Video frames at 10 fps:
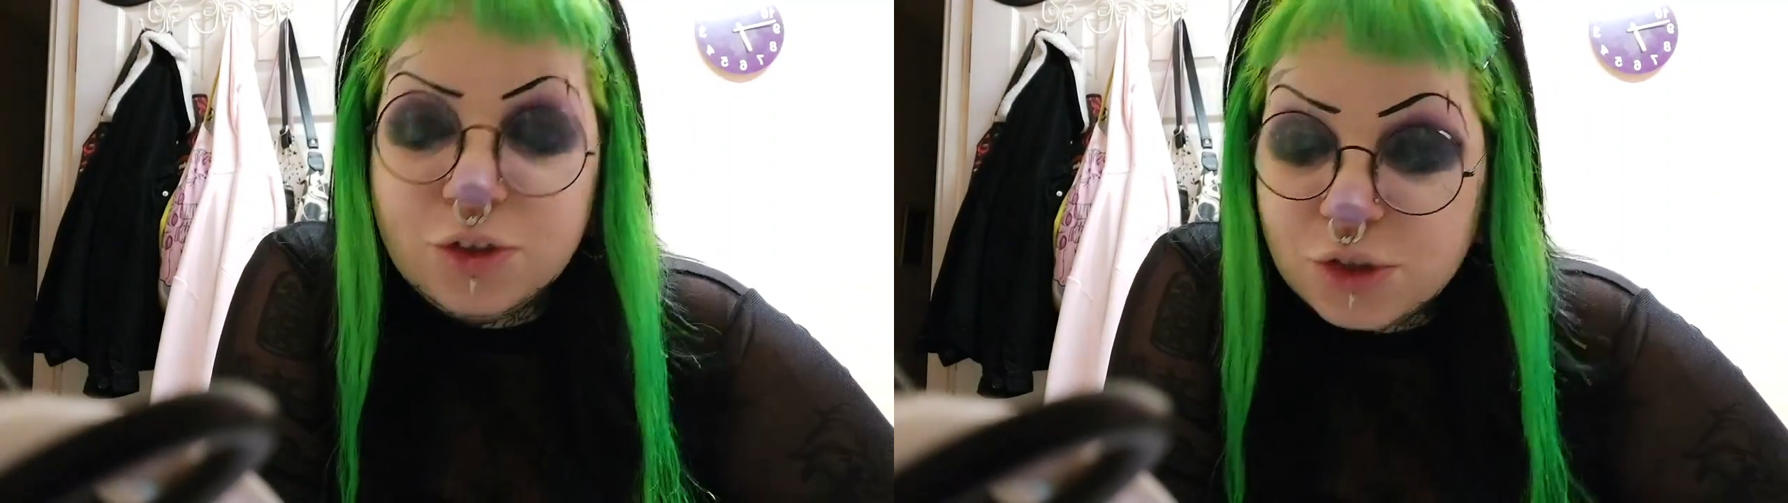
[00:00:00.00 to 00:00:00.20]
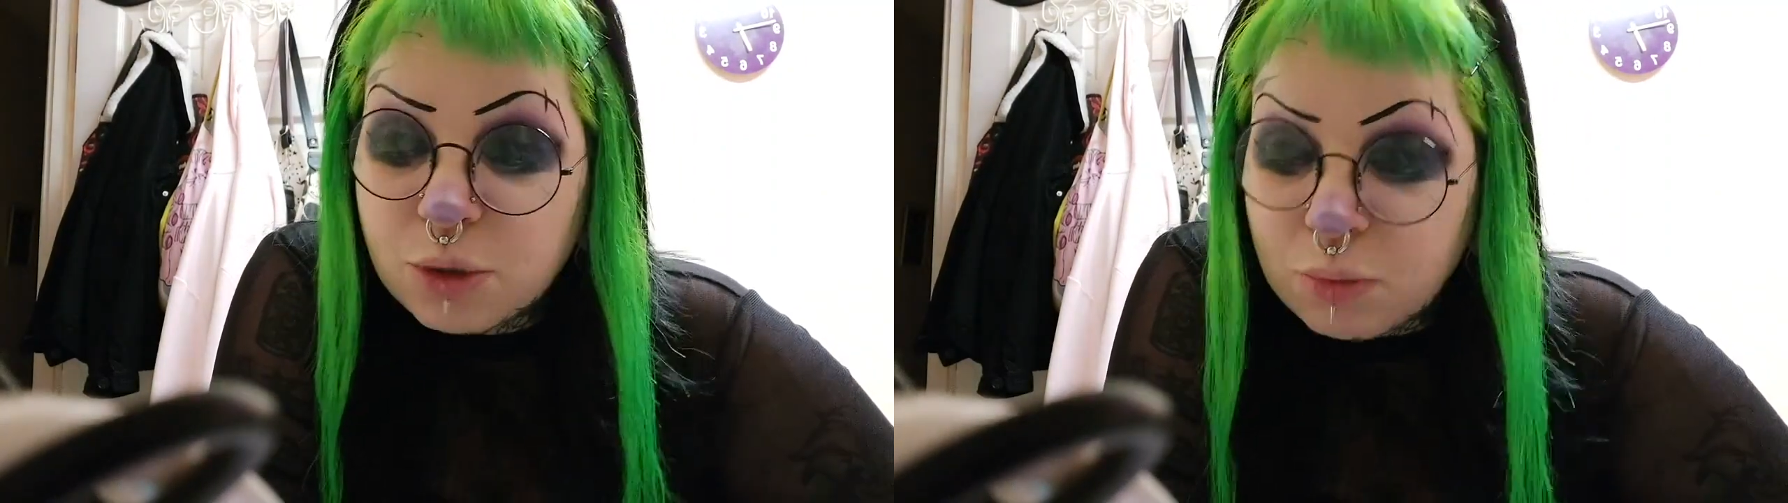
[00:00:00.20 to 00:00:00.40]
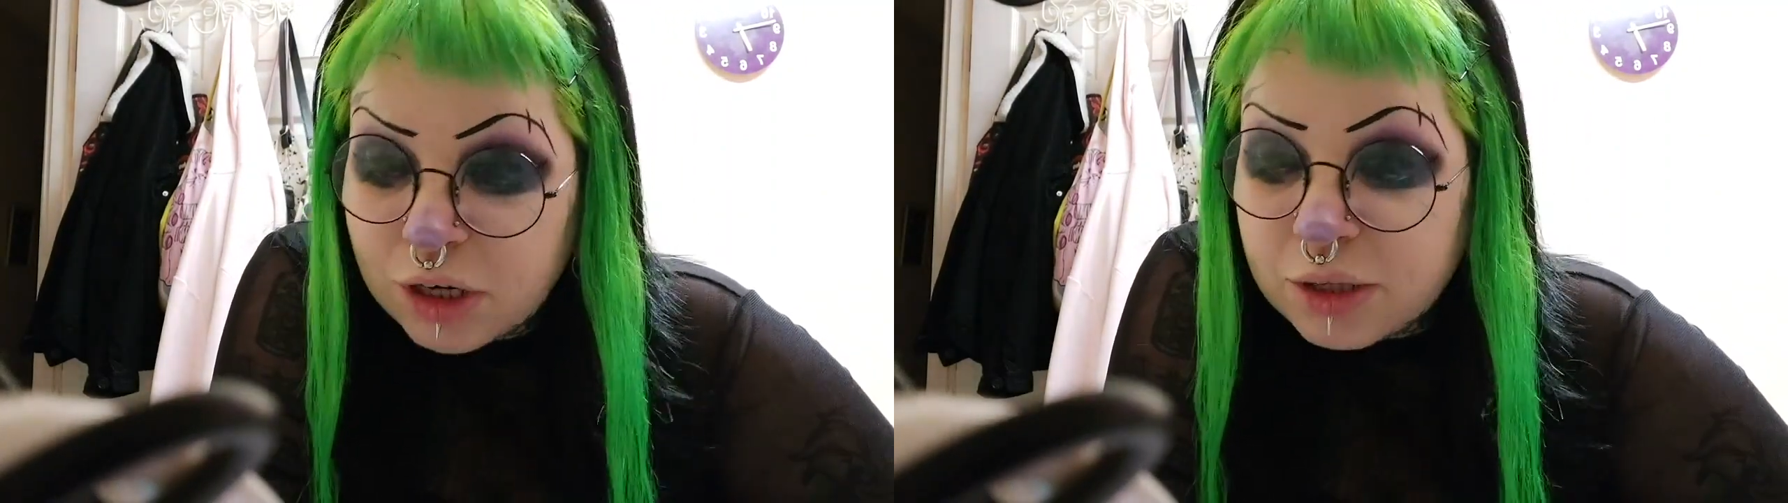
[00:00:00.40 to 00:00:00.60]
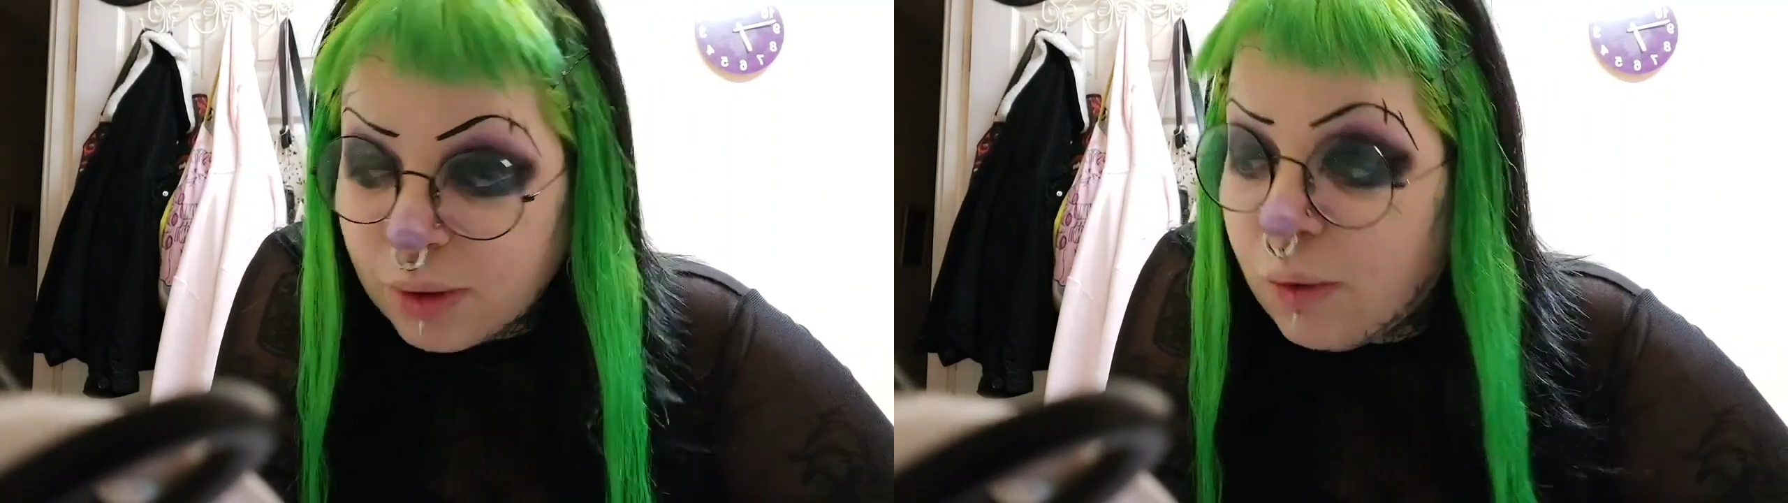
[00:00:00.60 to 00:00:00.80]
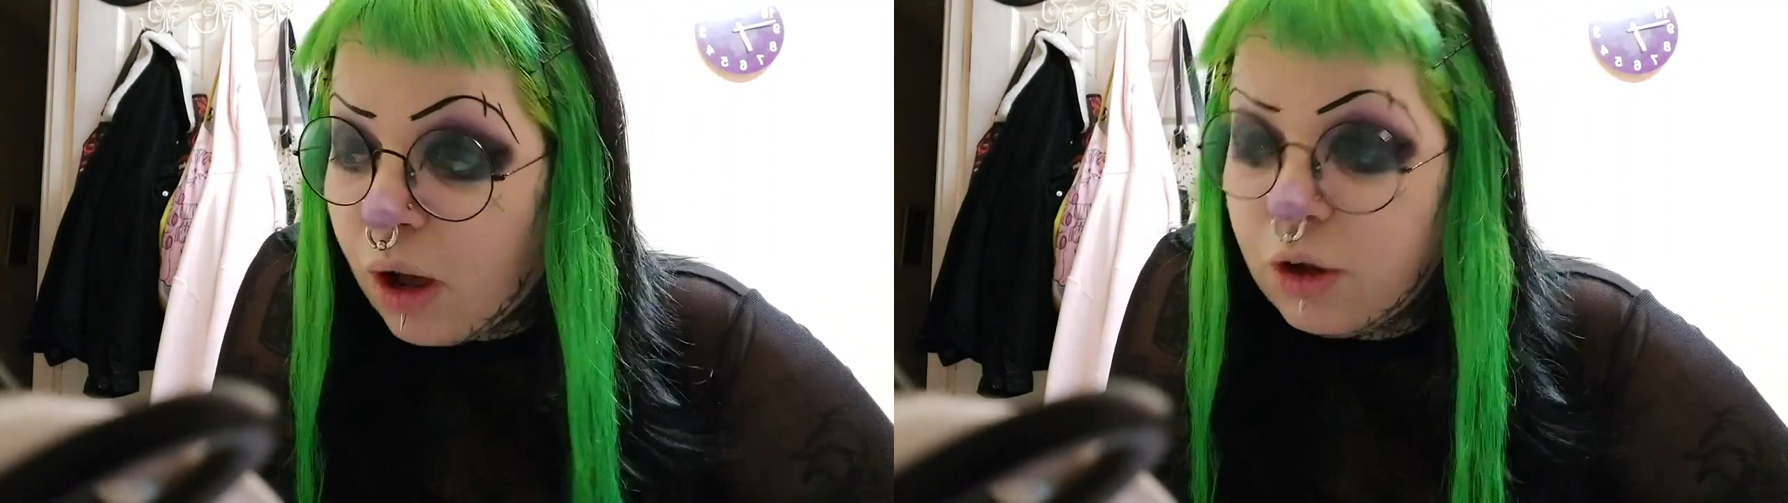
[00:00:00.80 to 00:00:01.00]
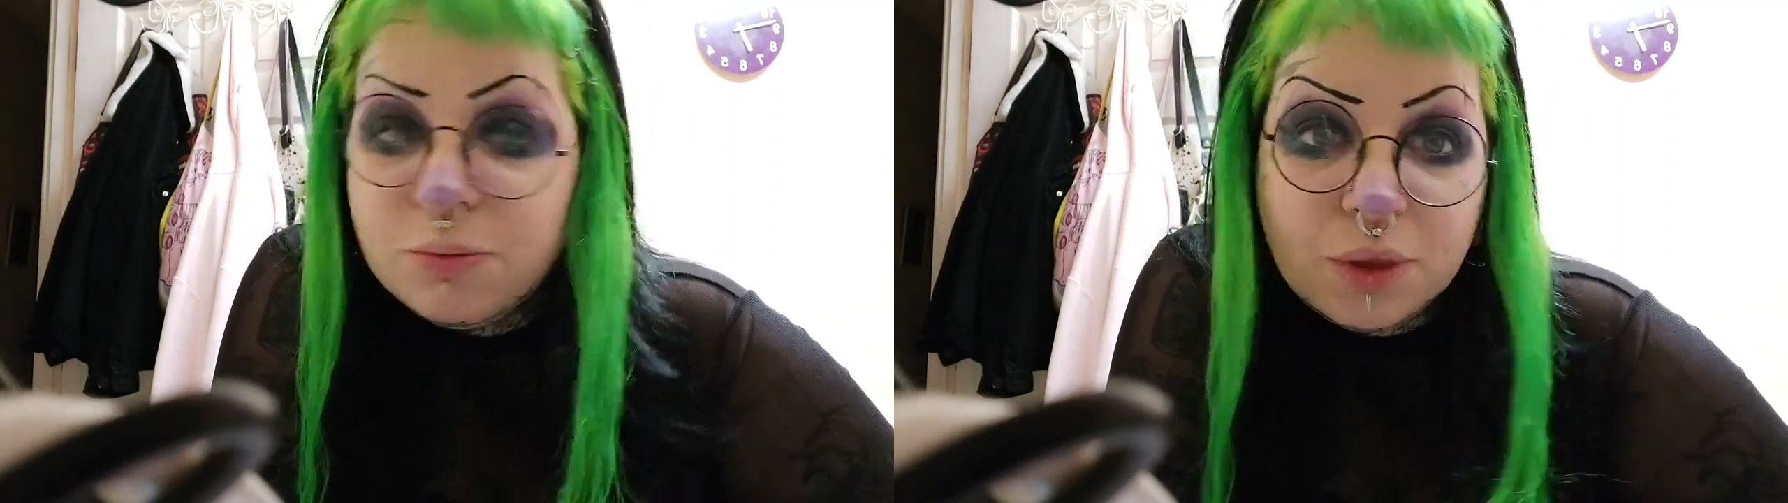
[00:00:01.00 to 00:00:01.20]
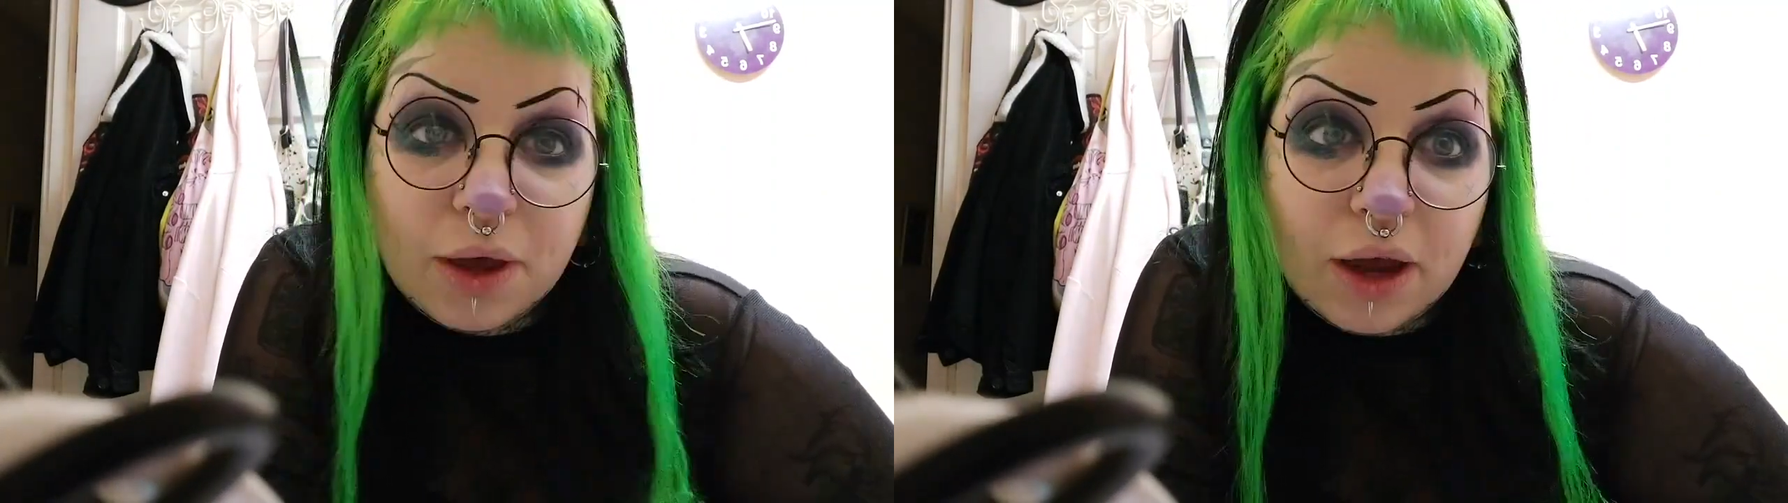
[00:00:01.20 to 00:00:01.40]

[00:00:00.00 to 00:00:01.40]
You should bloody well hope that